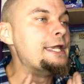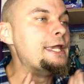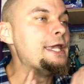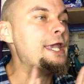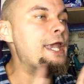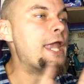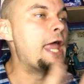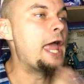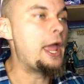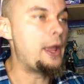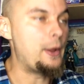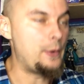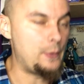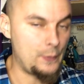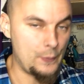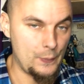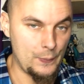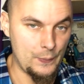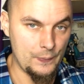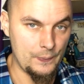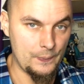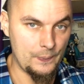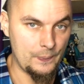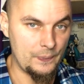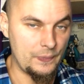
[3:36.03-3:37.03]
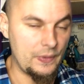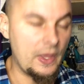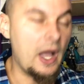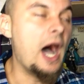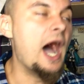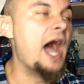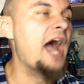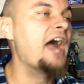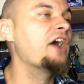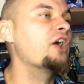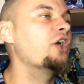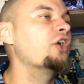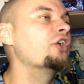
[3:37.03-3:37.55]
No.
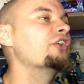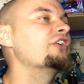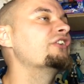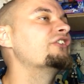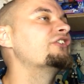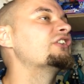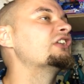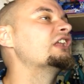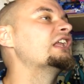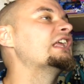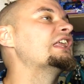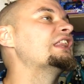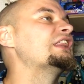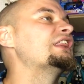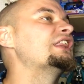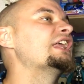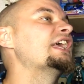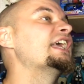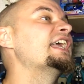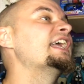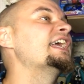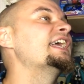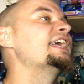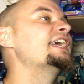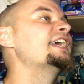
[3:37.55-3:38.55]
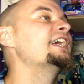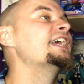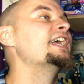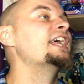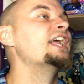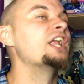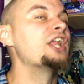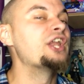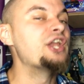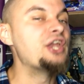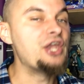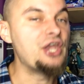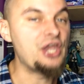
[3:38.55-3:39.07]
I honestly think
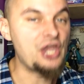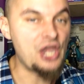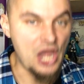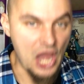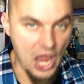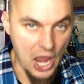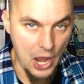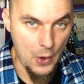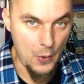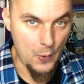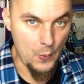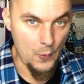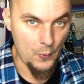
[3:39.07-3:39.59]
no.